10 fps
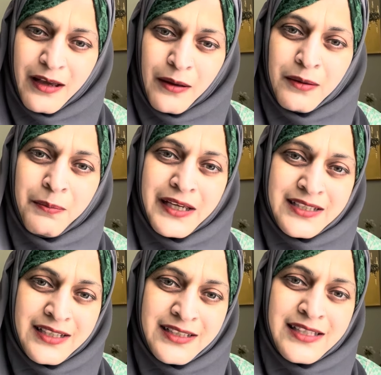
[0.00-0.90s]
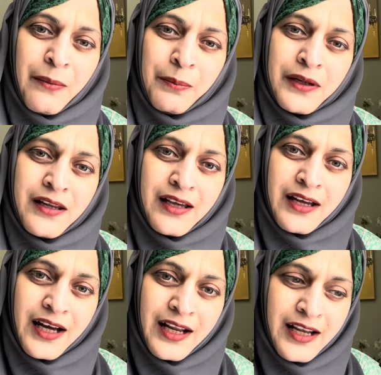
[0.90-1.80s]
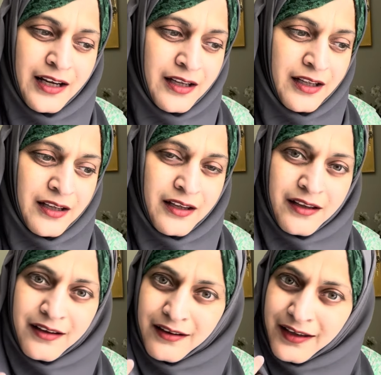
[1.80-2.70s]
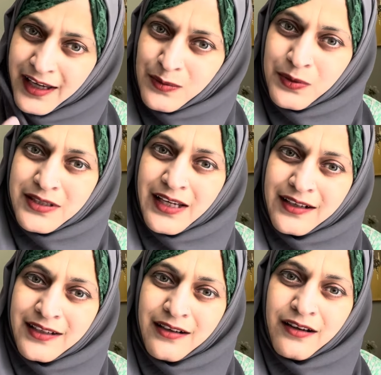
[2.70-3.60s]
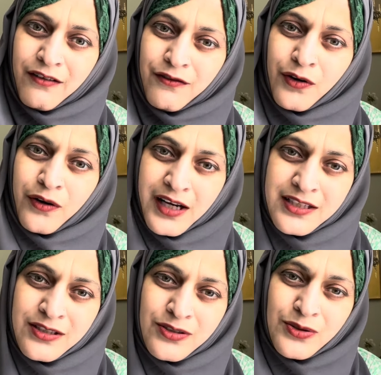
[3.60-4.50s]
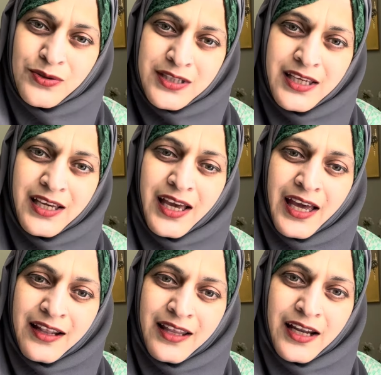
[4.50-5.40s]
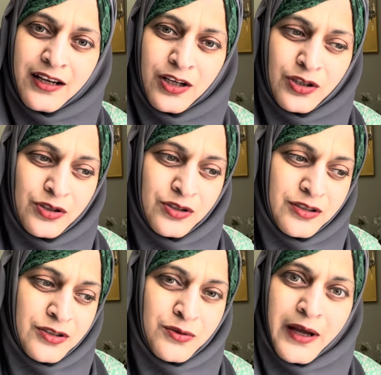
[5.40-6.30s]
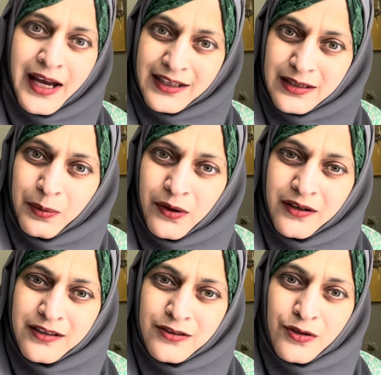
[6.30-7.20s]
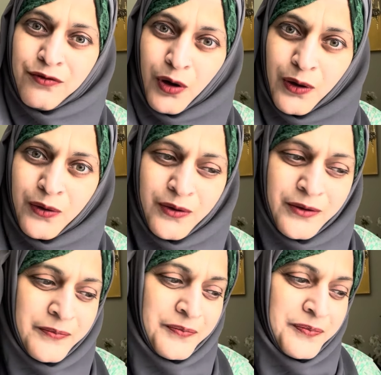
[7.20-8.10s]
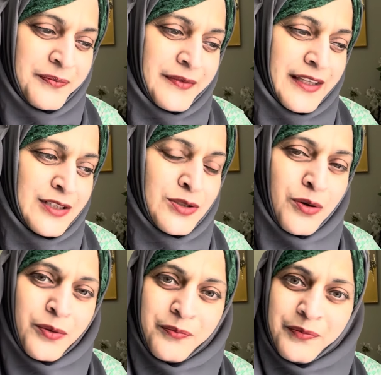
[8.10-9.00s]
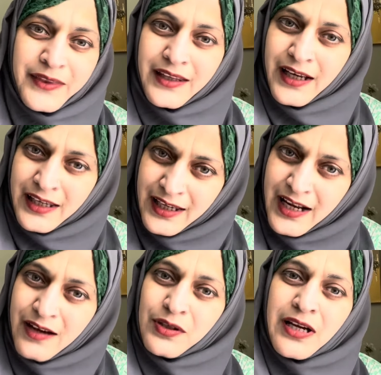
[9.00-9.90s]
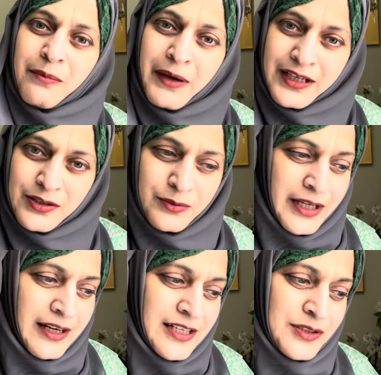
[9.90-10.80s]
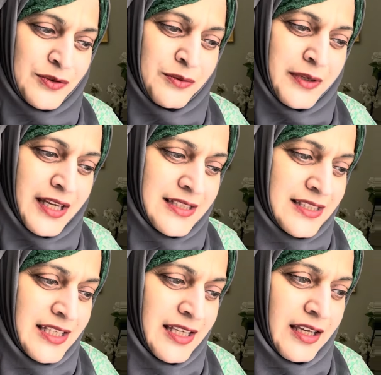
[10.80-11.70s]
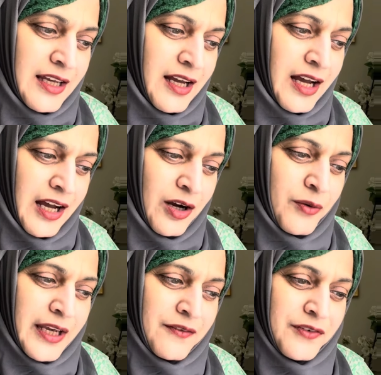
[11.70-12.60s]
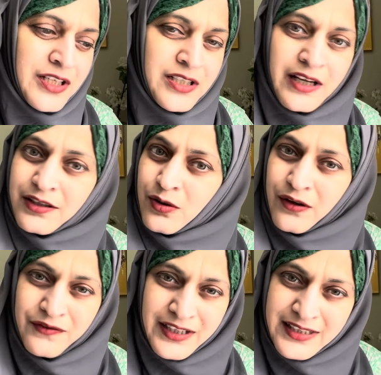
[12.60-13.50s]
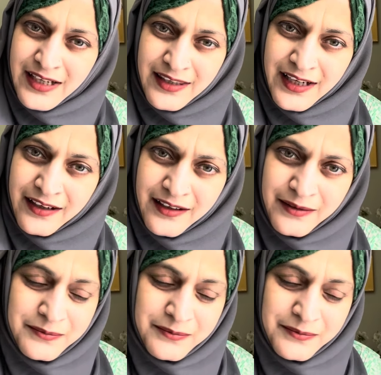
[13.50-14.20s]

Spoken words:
The best example Allah has presented for us to see and then to act upon, to follow. So again, I would come back to my classroom and see how every conflicts are there.